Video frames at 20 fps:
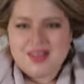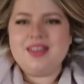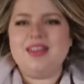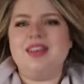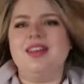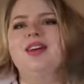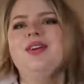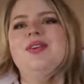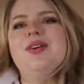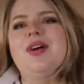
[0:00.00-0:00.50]

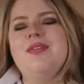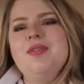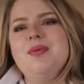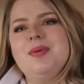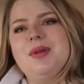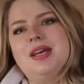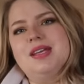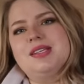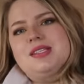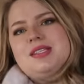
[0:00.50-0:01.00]
You know,
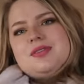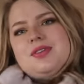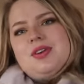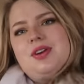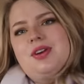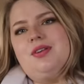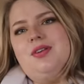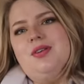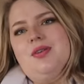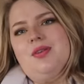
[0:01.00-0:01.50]
everybody has a
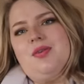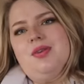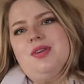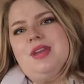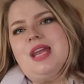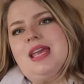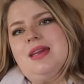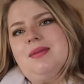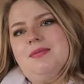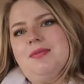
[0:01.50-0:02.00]
different
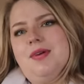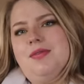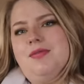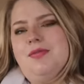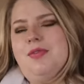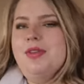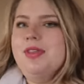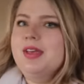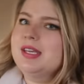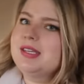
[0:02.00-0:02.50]
name
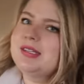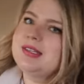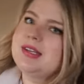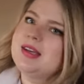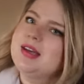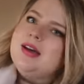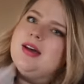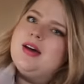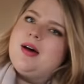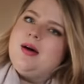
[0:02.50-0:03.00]
for this,
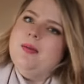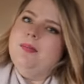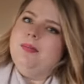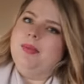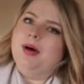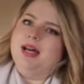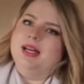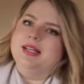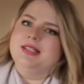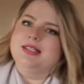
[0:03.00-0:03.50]

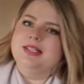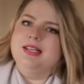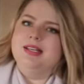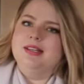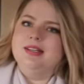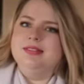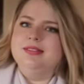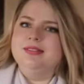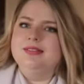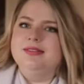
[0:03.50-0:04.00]
but
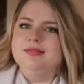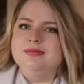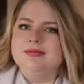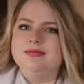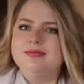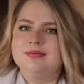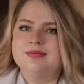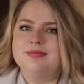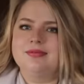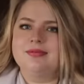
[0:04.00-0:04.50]

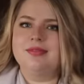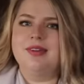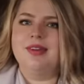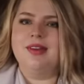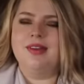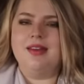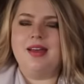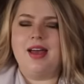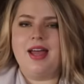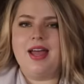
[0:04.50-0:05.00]

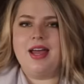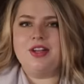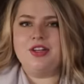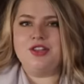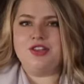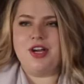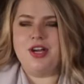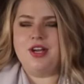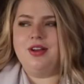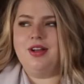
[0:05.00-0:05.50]
I had to
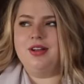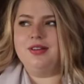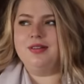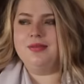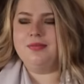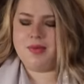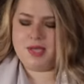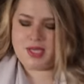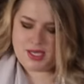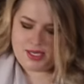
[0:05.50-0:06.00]
try it on
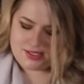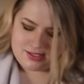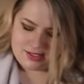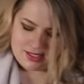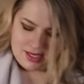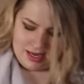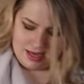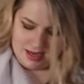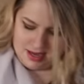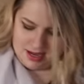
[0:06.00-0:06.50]
because
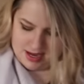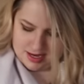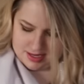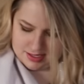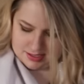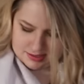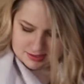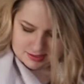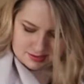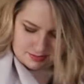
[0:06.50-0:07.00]
it
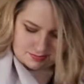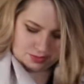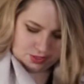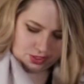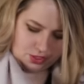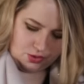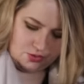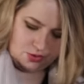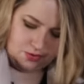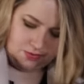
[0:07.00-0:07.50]
is this
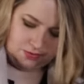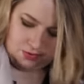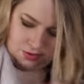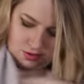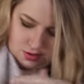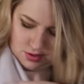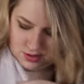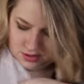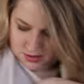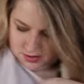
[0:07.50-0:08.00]

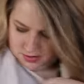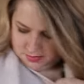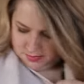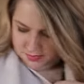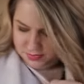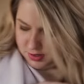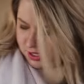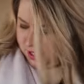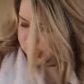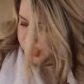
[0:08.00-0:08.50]
beautiful
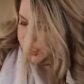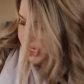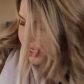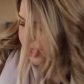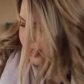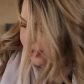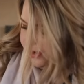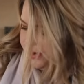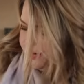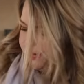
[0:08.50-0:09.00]
blush
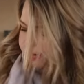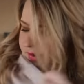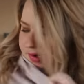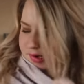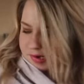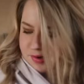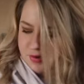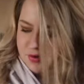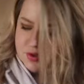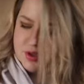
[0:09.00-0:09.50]
color.
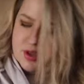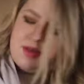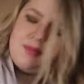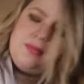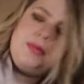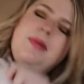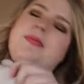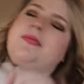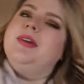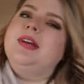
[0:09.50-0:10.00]
Well then, let
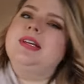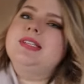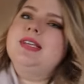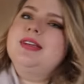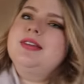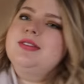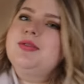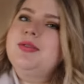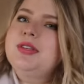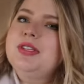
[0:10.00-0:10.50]
me fix
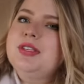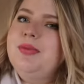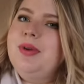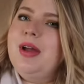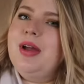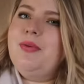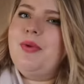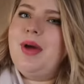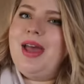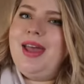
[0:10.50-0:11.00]
it so it's the
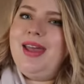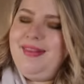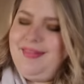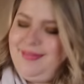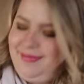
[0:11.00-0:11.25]
right way.